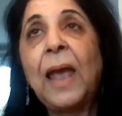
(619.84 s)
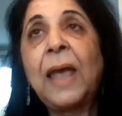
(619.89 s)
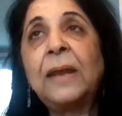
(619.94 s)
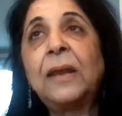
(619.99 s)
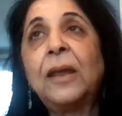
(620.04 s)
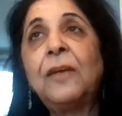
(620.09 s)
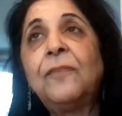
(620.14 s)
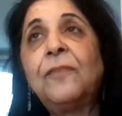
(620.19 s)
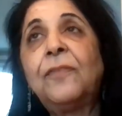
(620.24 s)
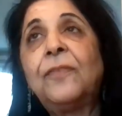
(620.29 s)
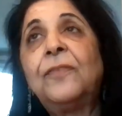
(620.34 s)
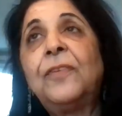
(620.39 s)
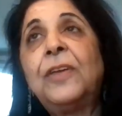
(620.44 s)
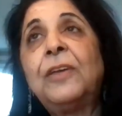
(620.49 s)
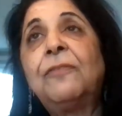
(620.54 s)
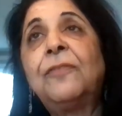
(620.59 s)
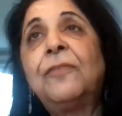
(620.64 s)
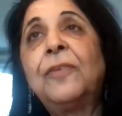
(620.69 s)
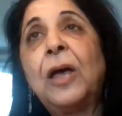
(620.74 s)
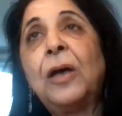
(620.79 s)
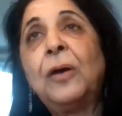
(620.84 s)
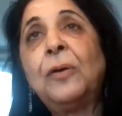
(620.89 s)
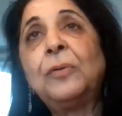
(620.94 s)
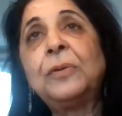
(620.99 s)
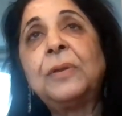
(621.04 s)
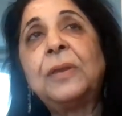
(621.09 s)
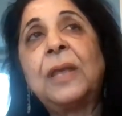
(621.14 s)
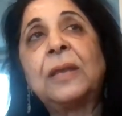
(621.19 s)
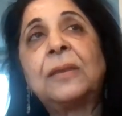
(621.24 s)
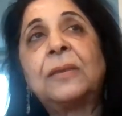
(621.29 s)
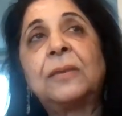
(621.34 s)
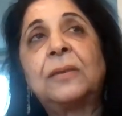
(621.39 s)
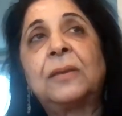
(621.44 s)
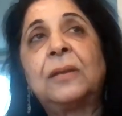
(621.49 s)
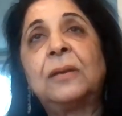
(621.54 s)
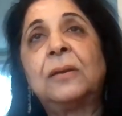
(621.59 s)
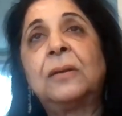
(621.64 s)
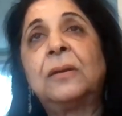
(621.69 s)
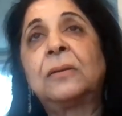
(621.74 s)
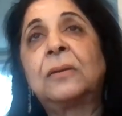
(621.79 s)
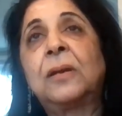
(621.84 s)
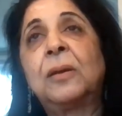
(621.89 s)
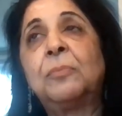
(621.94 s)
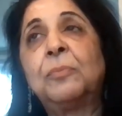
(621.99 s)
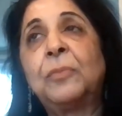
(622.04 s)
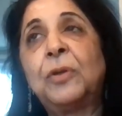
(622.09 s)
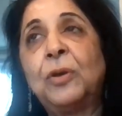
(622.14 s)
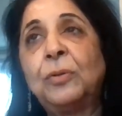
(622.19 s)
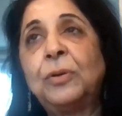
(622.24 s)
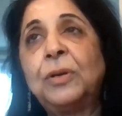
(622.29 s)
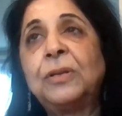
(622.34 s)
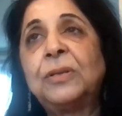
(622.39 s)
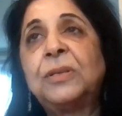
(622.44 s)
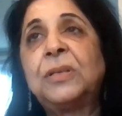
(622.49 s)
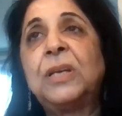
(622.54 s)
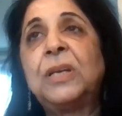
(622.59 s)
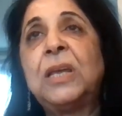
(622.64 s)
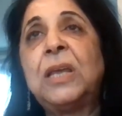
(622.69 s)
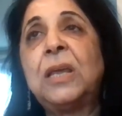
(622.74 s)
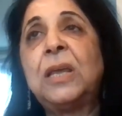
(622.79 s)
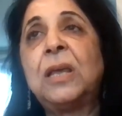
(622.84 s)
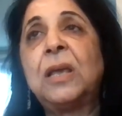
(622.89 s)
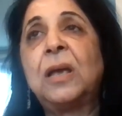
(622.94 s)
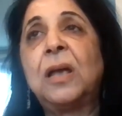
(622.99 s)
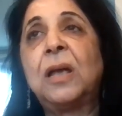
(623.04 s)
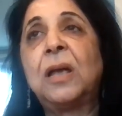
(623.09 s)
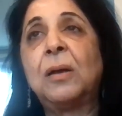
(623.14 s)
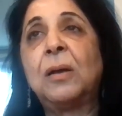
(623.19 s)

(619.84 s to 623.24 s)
And we found that the community